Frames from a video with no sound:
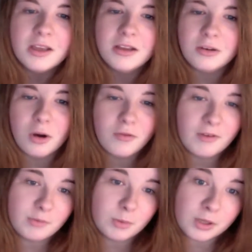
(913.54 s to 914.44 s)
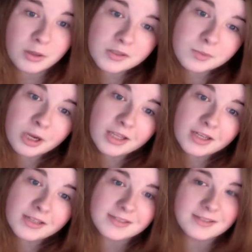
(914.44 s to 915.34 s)
know if everyone knows
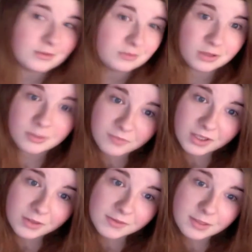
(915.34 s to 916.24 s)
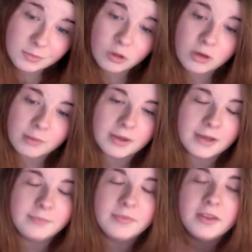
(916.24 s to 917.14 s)
spoilers because I don't do them videos anymore.
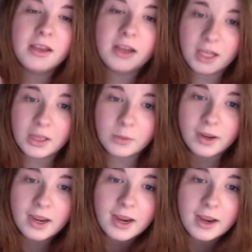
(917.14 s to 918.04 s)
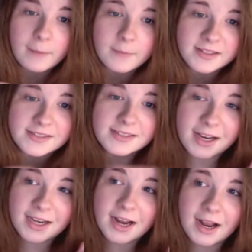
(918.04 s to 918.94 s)
But either way, I'm
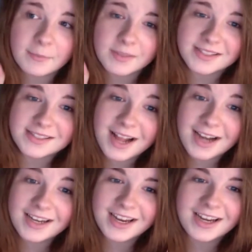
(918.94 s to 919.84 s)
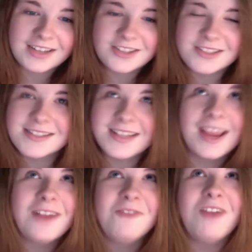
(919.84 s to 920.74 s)
excited. I'm ecstatic. And I just
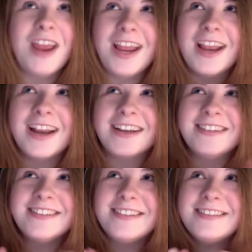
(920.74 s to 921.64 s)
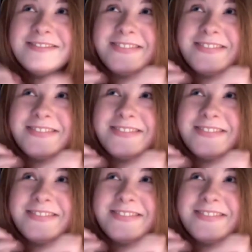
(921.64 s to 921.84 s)
can't wait. And I just... Oh,